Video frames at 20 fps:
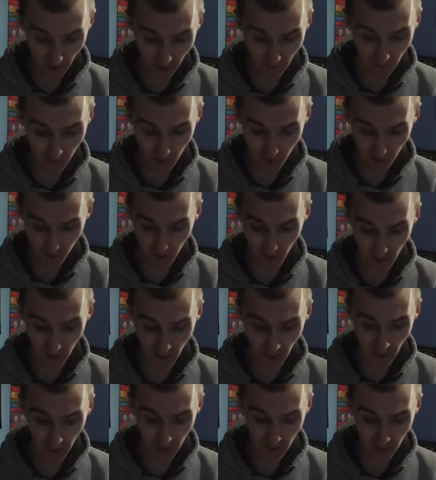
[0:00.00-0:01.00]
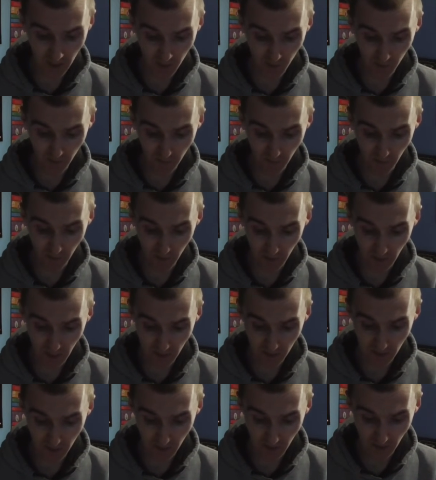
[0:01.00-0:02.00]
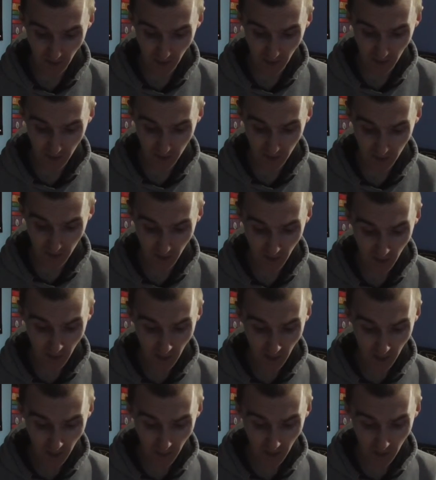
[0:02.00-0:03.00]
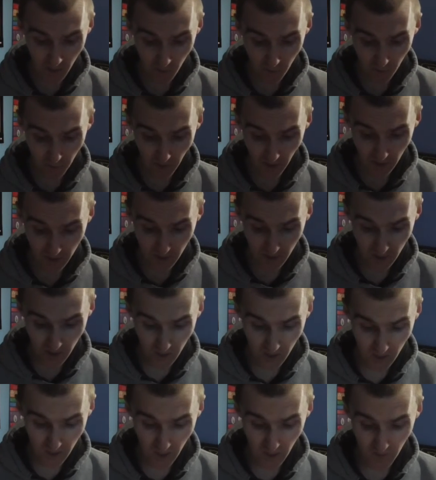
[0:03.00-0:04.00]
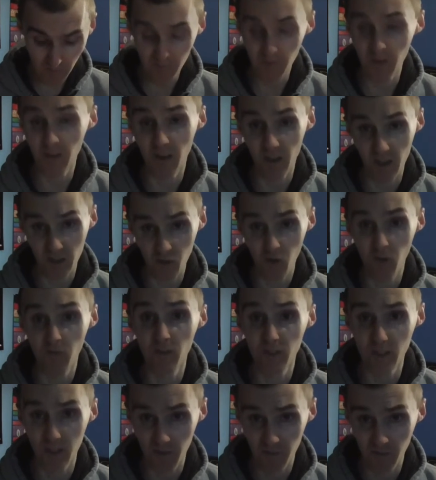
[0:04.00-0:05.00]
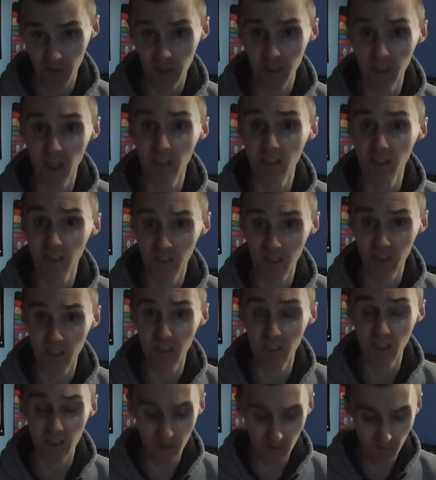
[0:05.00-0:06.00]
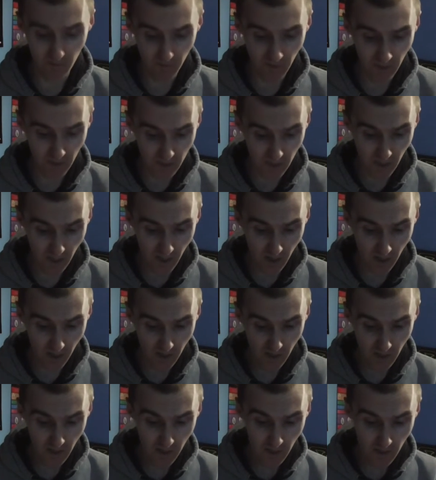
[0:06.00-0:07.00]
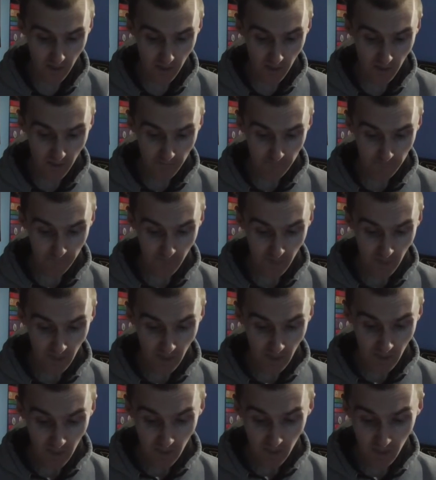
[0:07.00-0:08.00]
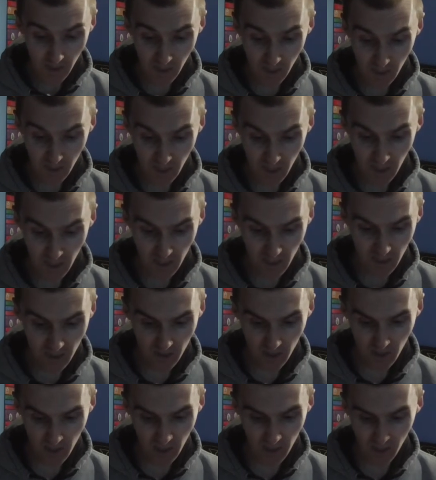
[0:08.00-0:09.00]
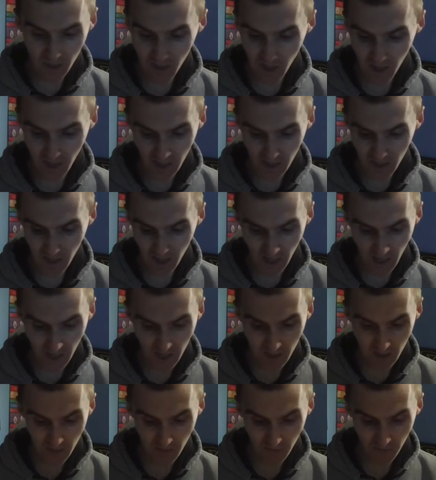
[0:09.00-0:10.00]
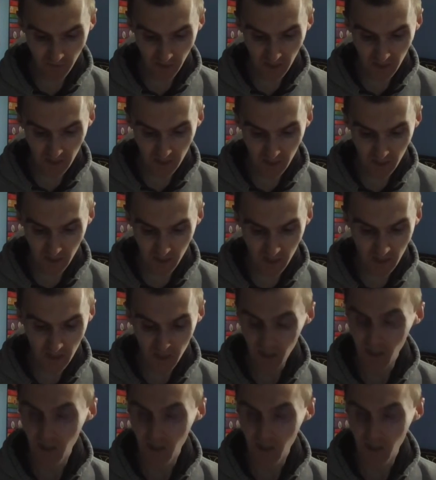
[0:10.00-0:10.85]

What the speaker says: cow is just a carcass without head and legs, and anal passage is scraped for that's obviously for signs of disease and things like that. Like I say, seeing the heads and things and